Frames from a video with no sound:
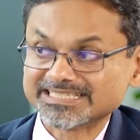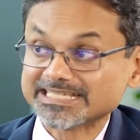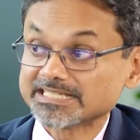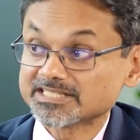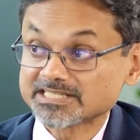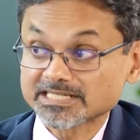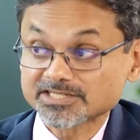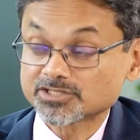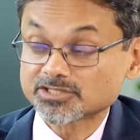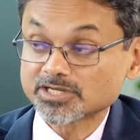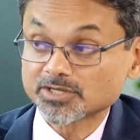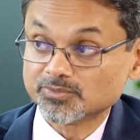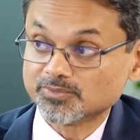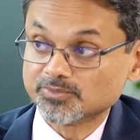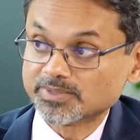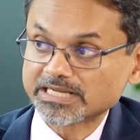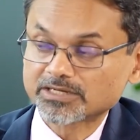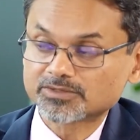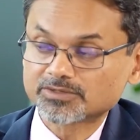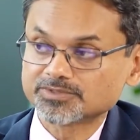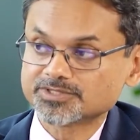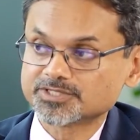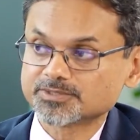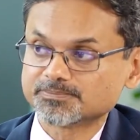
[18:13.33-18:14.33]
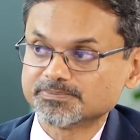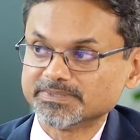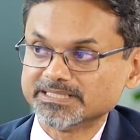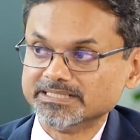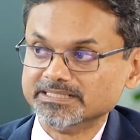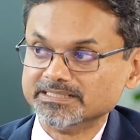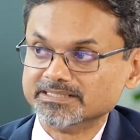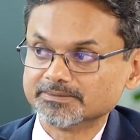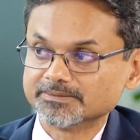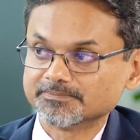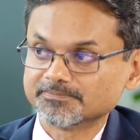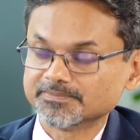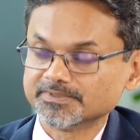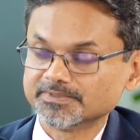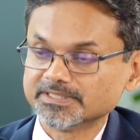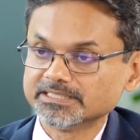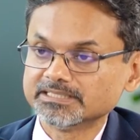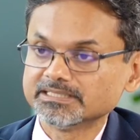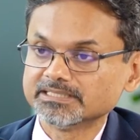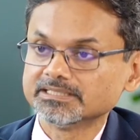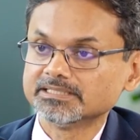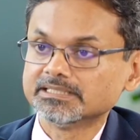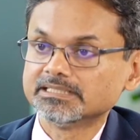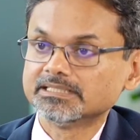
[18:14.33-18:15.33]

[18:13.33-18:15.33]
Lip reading: That's actually a record speed, right?